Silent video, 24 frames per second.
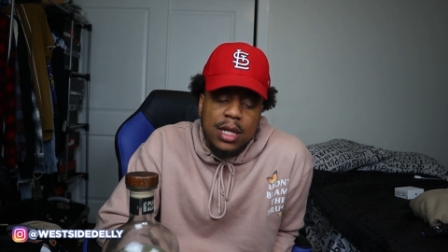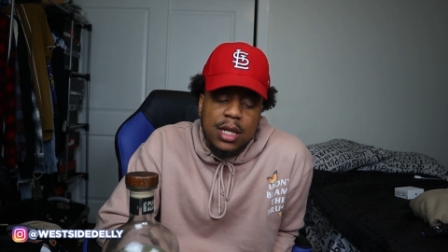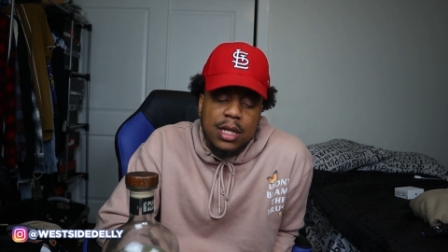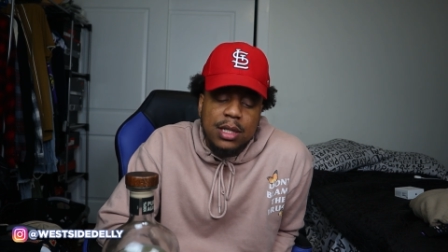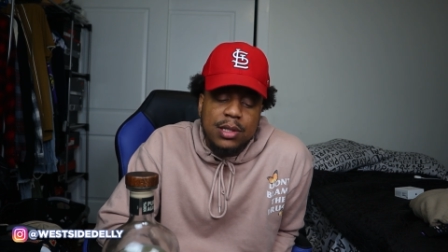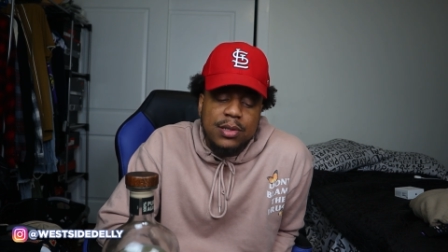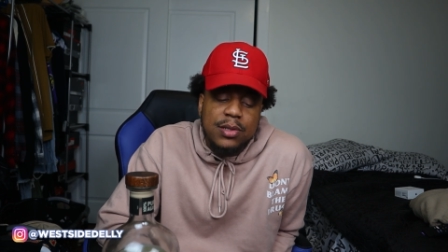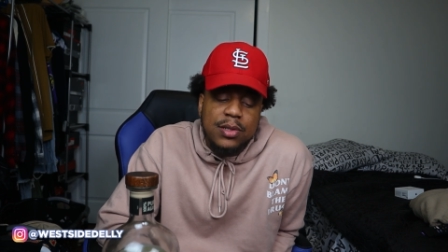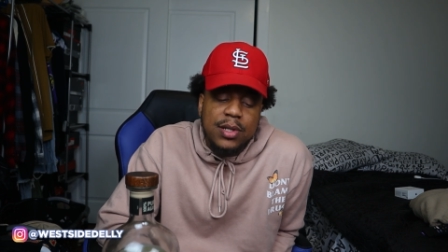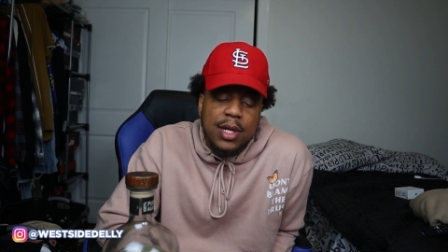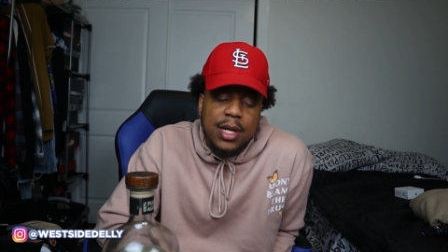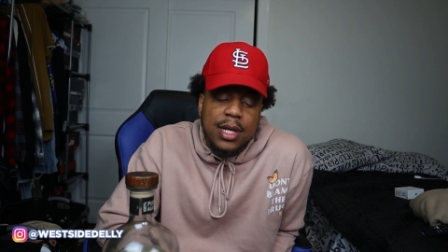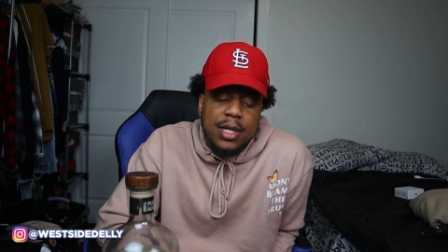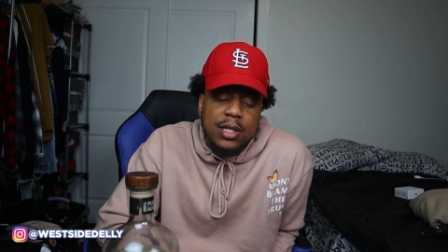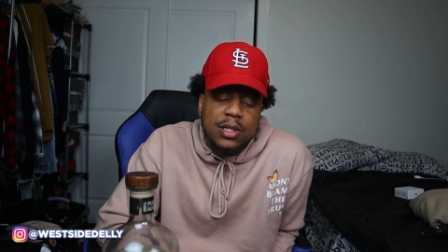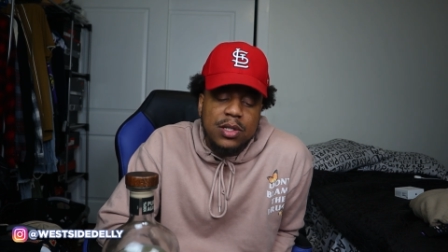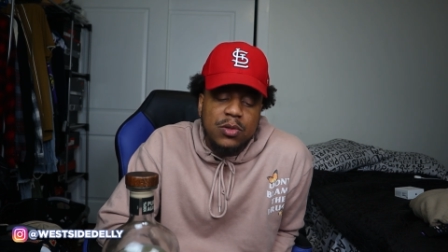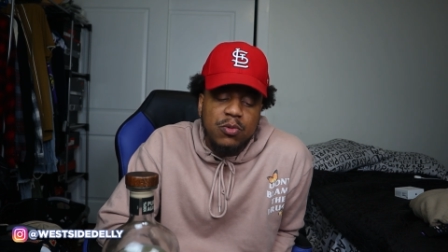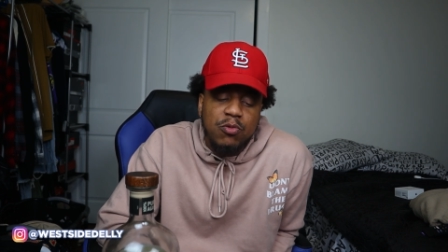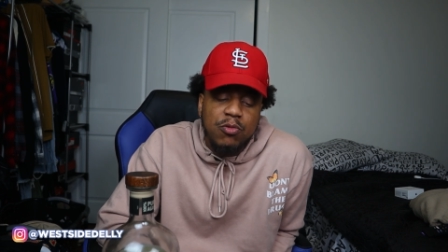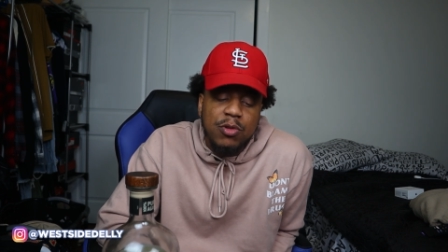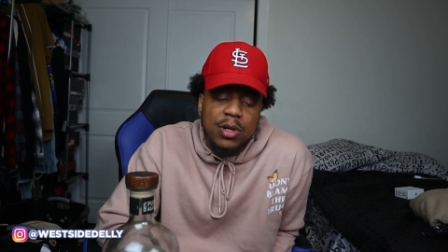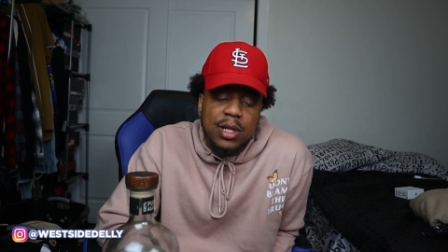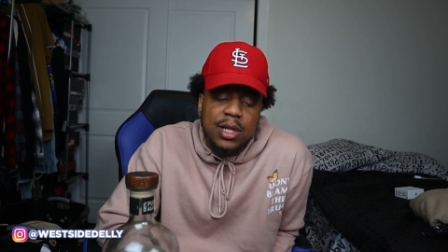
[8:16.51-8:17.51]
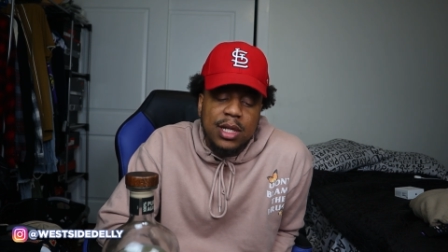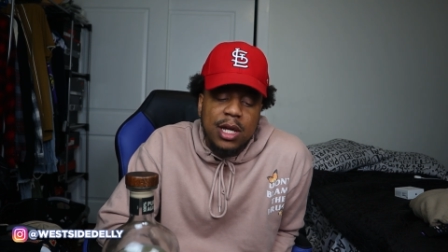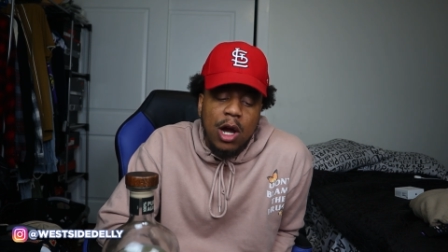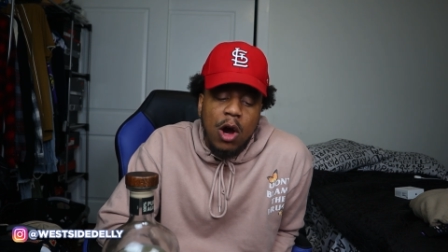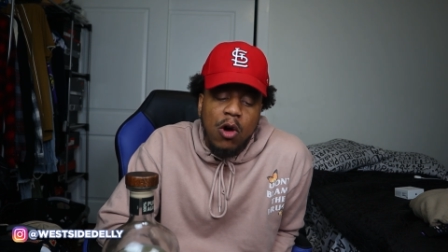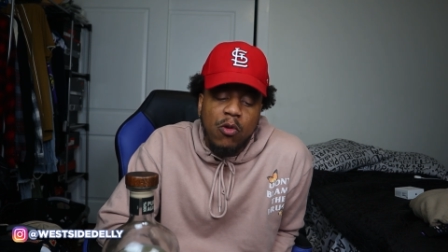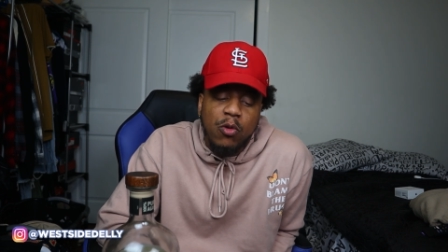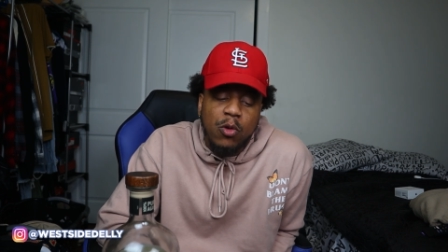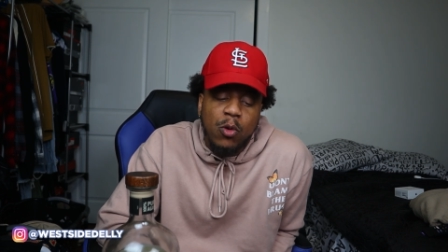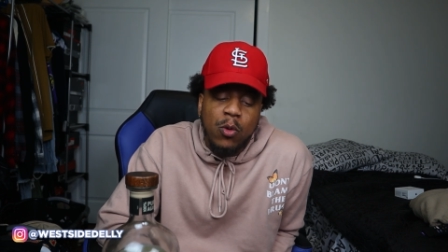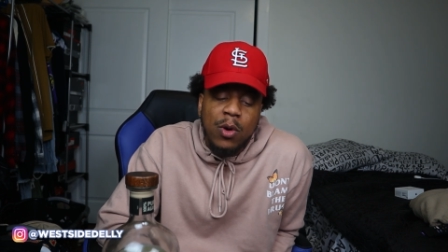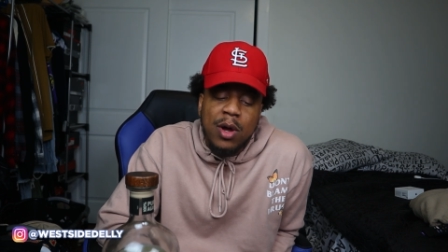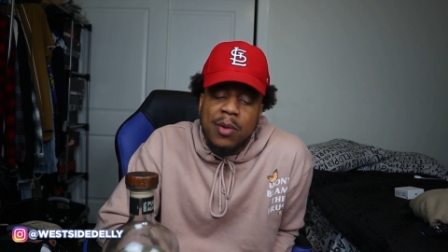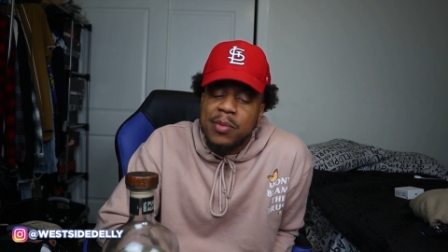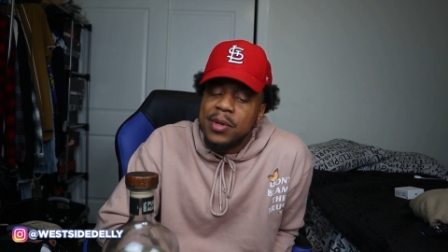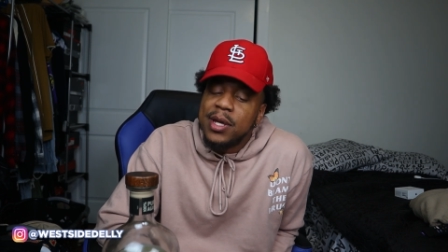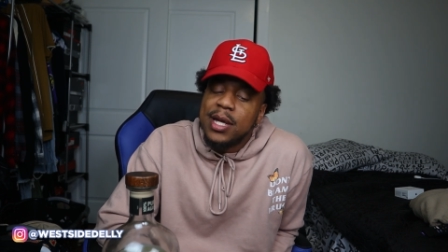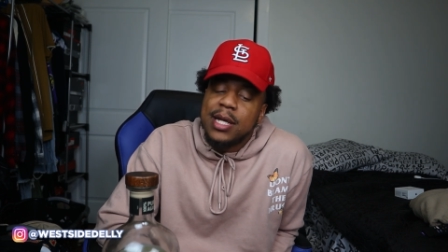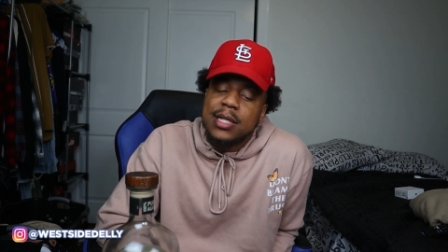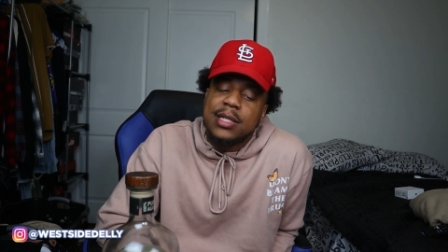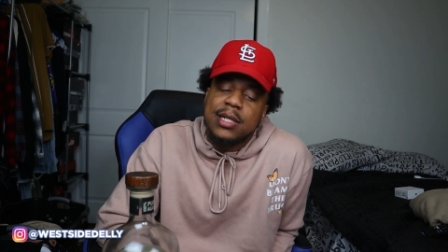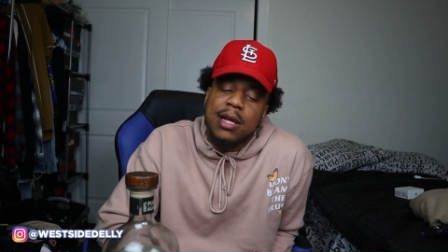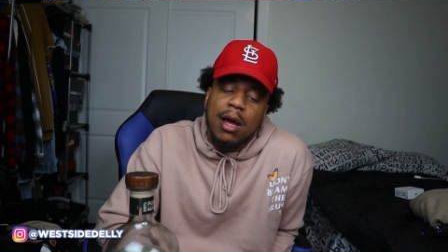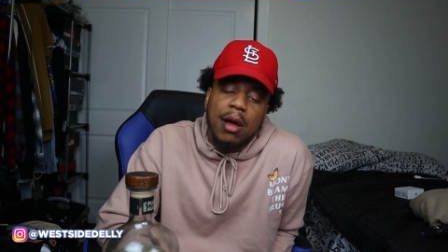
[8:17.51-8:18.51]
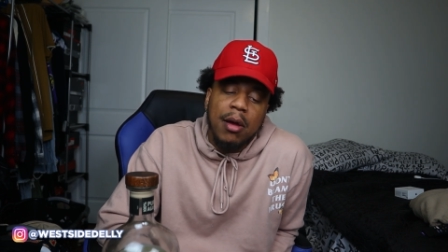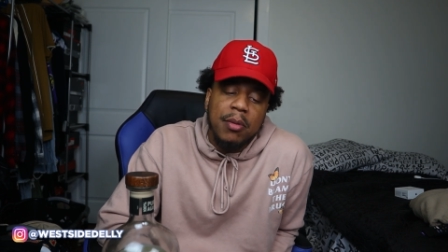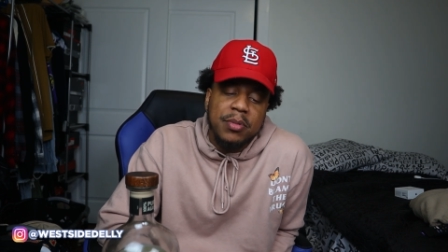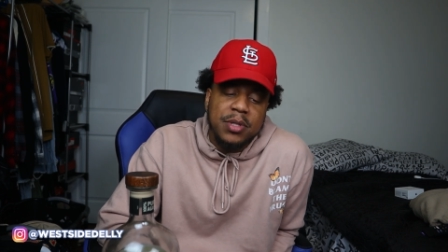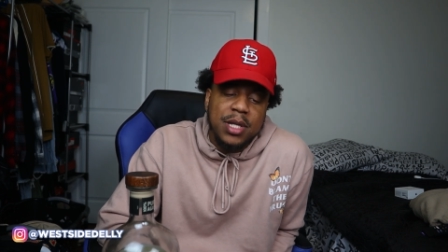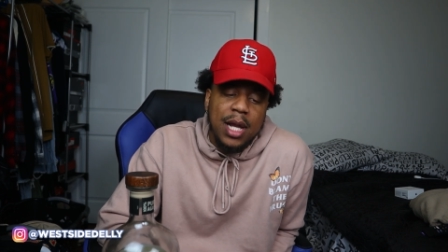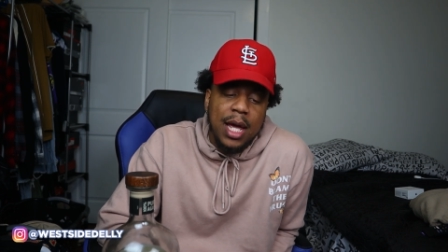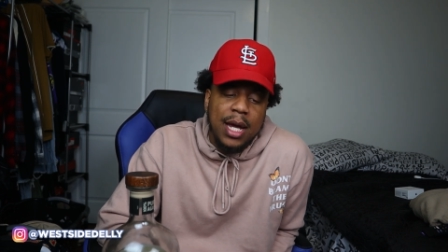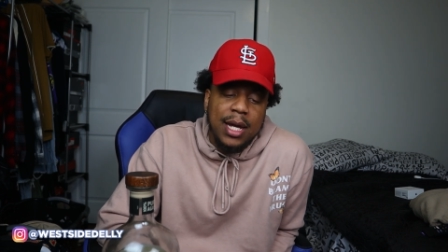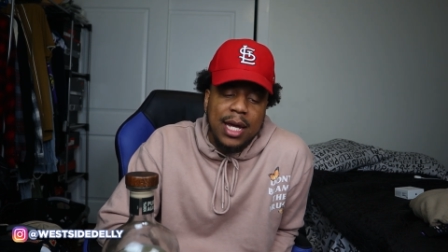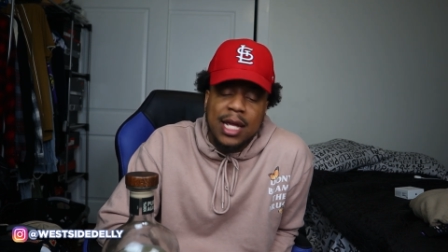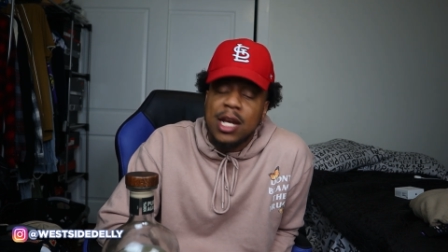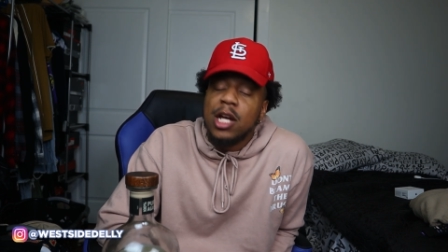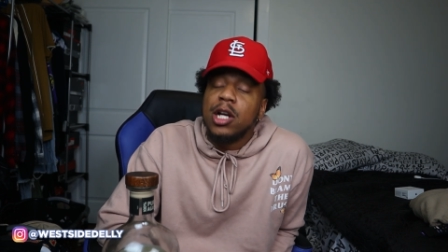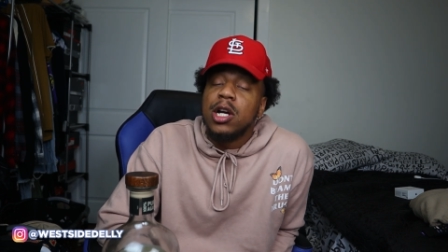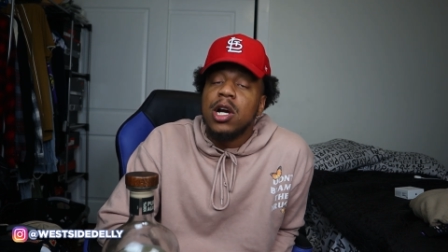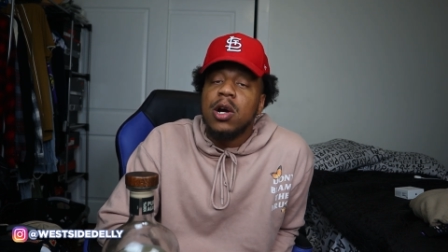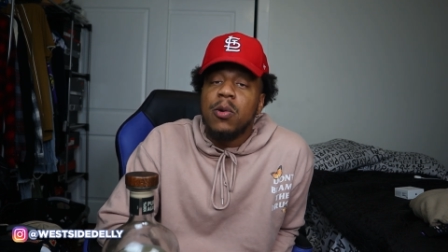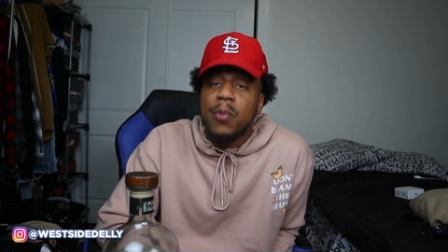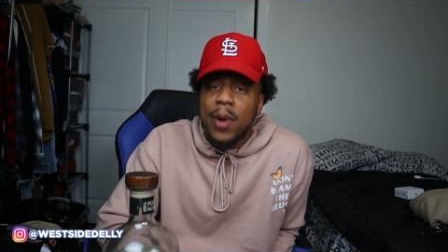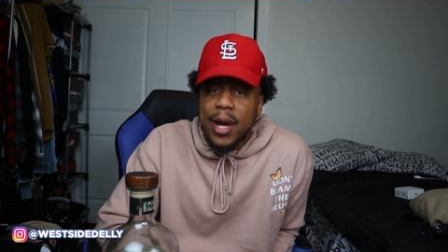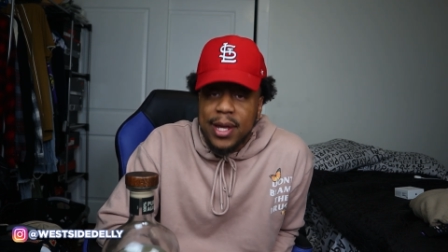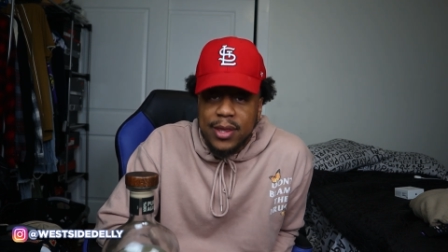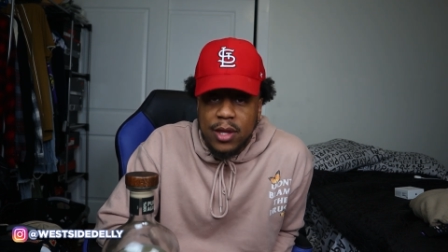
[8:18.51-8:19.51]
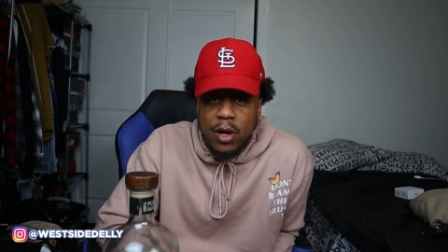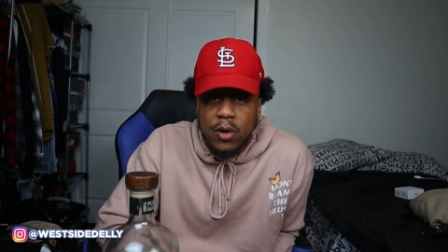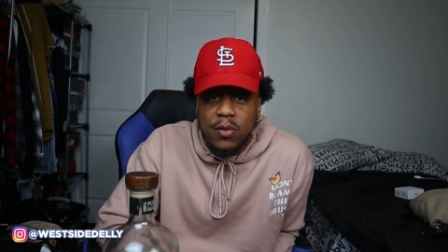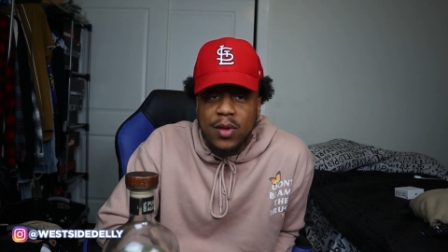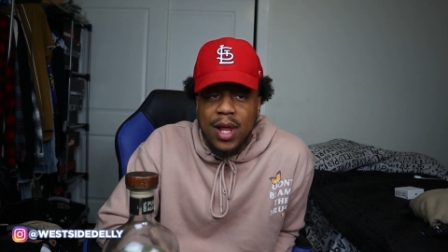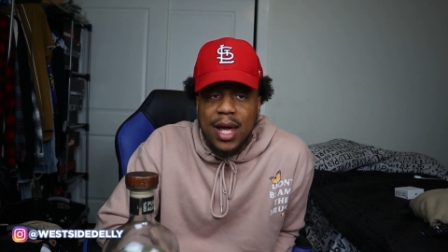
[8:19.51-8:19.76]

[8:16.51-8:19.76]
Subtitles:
is really overwhelming at times, like in a good way though.